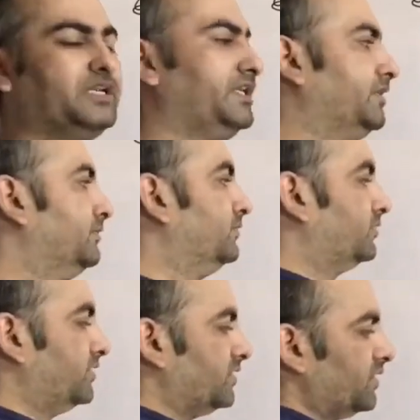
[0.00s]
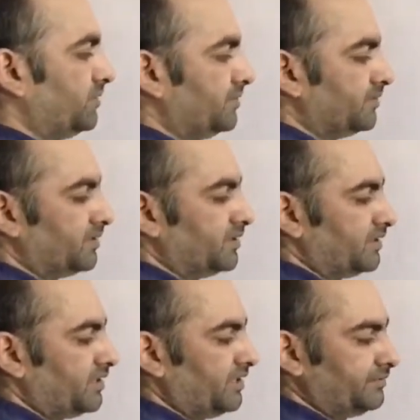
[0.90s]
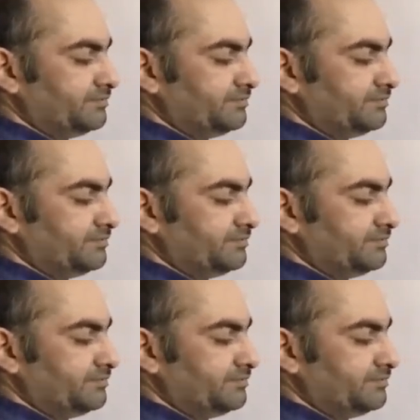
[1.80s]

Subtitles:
t. So this becomes t.